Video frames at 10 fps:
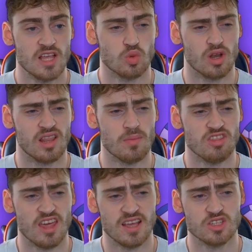It's one of them
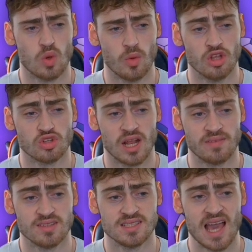things where we're just going to have
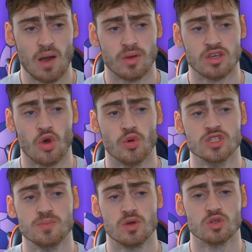to see how it
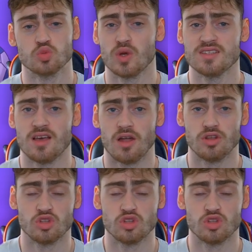goes, because Wissa under